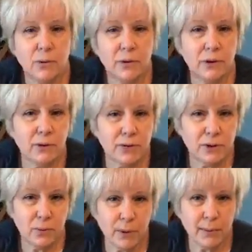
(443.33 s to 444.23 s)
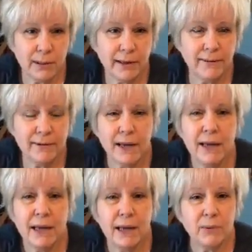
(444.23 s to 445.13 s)
close to where we lived,
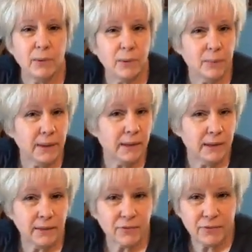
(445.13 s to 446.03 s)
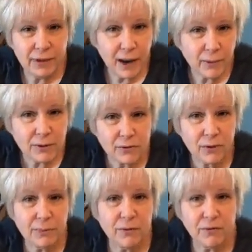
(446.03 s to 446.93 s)
and we would pick little flowers
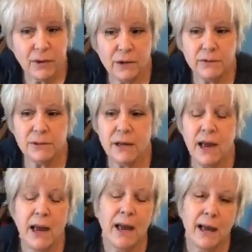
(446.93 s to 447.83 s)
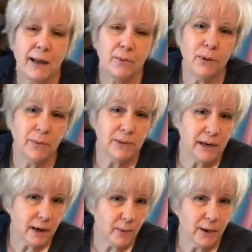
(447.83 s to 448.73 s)
from the fields, and we would
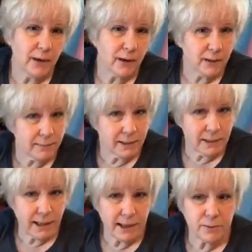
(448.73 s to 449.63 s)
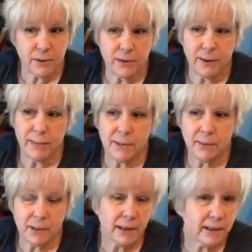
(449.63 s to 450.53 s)
decorate our mud cakes with them, and then
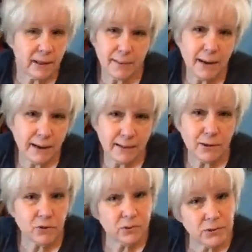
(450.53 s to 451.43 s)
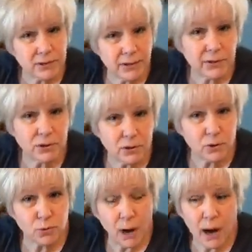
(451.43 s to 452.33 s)
we'd let them in the sun to
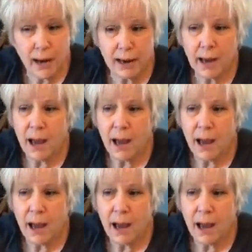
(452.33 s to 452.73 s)
dry.